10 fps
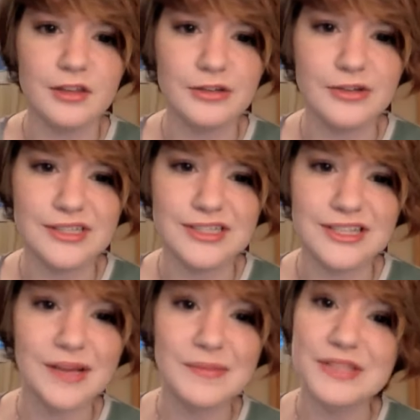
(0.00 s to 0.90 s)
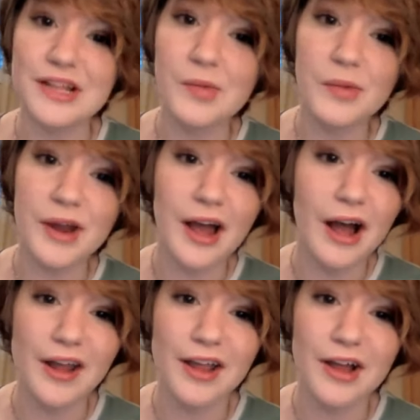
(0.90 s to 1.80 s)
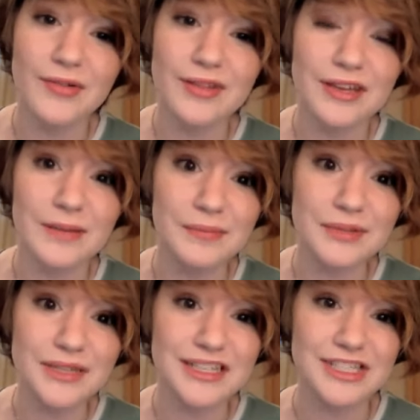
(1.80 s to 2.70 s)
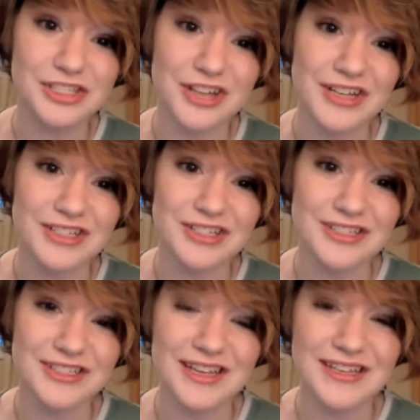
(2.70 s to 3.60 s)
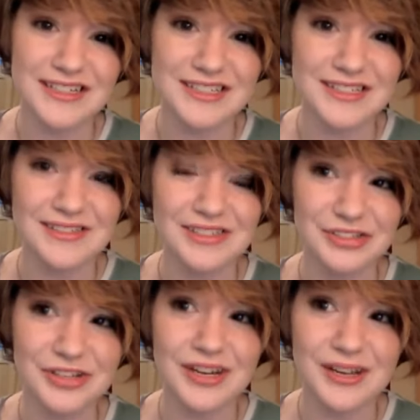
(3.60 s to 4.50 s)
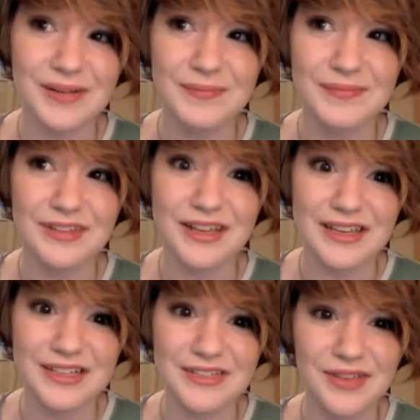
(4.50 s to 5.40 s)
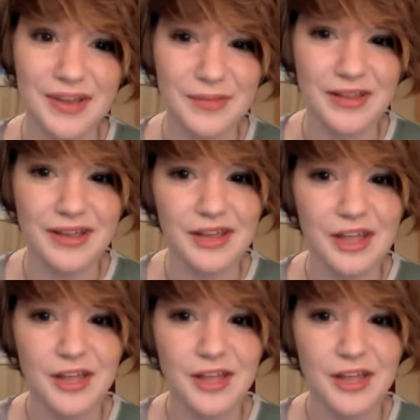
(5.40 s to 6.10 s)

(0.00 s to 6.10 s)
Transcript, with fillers: You can see him celebrate Hanukkah with complete strangers that te- treat him like he's family.